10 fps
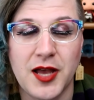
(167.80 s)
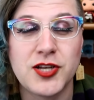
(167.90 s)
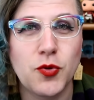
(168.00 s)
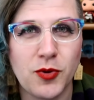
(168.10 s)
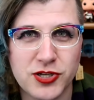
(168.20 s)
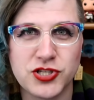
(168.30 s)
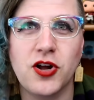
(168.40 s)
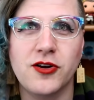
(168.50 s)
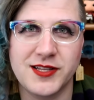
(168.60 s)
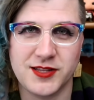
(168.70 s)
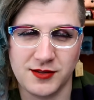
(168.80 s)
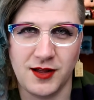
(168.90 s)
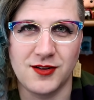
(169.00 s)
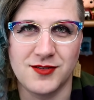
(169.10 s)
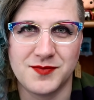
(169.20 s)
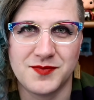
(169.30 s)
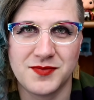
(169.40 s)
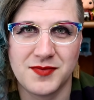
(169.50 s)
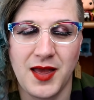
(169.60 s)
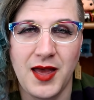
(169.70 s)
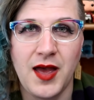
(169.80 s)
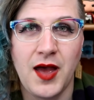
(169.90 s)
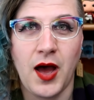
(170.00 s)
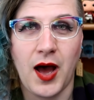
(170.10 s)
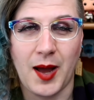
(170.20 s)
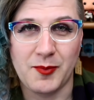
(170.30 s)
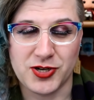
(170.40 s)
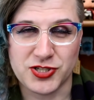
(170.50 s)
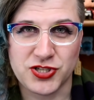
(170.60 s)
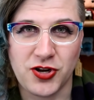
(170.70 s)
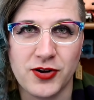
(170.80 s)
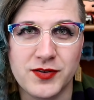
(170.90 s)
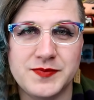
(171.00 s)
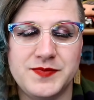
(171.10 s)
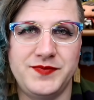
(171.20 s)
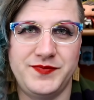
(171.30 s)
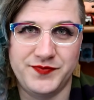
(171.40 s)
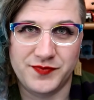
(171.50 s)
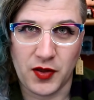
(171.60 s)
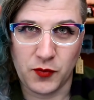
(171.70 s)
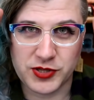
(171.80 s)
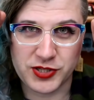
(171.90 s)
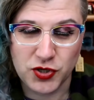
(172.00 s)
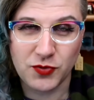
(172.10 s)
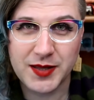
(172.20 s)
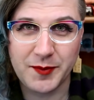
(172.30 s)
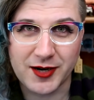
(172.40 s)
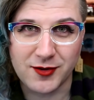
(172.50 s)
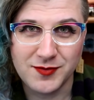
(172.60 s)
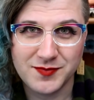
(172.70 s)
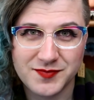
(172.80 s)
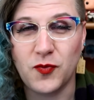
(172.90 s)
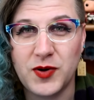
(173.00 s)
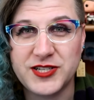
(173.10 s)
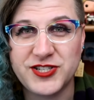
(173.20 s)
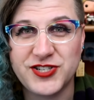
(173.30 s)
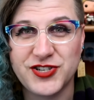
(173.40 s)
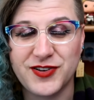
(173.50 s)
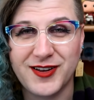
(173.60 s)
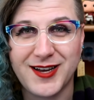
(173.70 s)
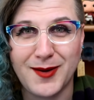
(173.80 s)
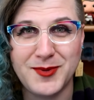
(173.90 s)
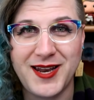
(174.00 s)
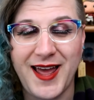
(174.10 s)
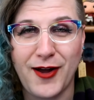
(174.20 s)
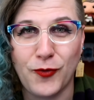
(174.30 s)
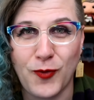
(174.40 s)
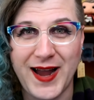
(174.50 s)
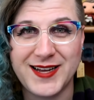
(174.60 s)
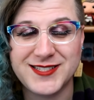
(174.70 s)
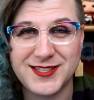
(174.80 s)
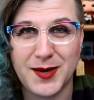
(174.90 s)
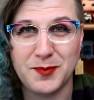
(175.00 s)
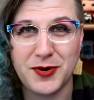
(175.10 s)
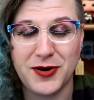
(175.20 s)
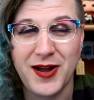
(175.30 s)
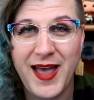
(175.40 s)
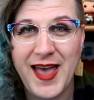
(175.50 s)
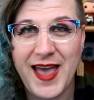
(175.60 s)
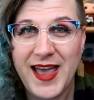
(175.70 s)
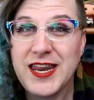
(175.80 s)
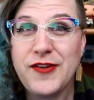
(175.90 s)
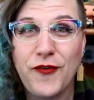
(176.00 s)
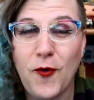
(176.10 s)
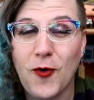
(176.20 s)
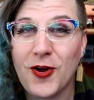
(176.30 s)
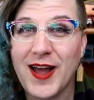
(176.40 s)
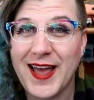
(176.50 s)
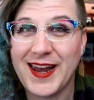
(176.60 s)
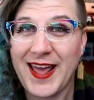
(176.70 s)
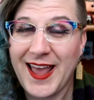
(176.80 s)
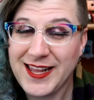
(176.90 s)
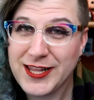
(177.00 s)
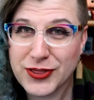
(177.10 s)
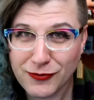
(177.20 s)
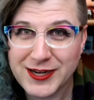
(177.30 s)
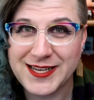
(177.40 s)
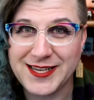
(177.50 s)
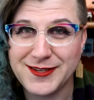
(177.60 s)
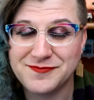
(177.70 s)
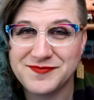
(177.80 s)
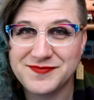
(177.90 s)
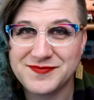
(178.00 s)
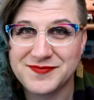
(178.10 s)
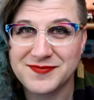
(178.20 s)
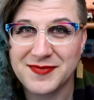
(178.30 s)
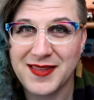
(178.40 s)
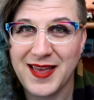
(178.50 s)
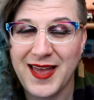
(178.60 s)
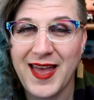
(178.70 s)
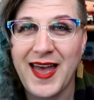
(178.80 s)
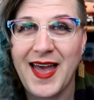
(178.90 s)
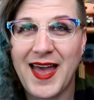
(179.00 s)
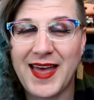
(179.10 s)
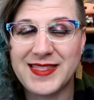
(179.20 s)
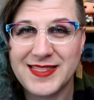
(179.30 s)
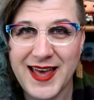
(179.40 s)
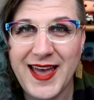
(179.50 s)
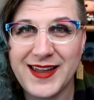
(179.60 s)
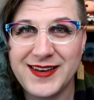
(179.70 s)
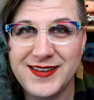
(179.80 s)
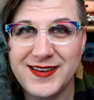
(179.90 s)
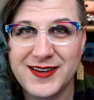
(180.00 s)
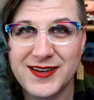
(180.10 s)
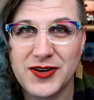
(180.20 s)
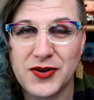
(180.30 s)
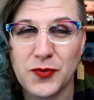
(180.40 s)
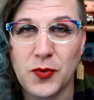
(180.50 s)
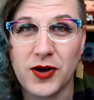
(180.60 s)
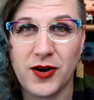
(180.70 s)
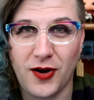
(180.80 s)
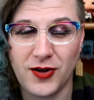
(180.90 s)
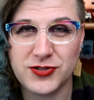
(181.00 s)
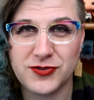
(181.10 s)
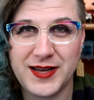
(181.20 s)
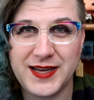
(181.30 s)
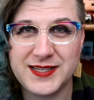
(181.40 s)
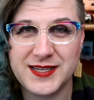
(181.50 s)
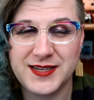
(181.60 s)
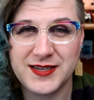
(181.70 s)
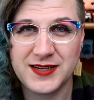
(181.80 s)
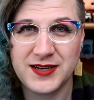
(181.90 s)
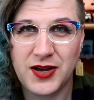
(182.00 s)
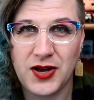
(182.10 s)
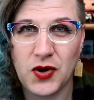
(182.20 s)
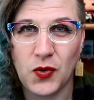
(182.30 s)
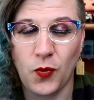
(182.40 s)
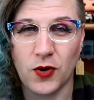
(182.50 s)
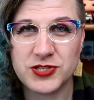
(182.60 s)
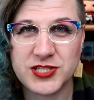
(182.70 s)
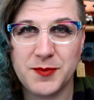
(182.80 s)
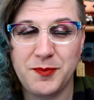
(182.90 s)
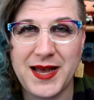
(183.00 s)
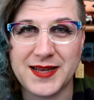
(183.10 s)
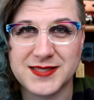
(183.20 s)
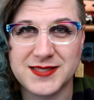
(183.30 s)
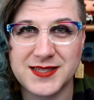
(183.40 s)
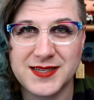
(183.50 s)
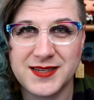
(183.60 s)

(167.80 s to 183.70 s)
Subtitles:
So we're going to start at the lull. I'm going to start with the two in the middle, which come in at ranked number 84 and 83. And then we're going to alternate worst to best.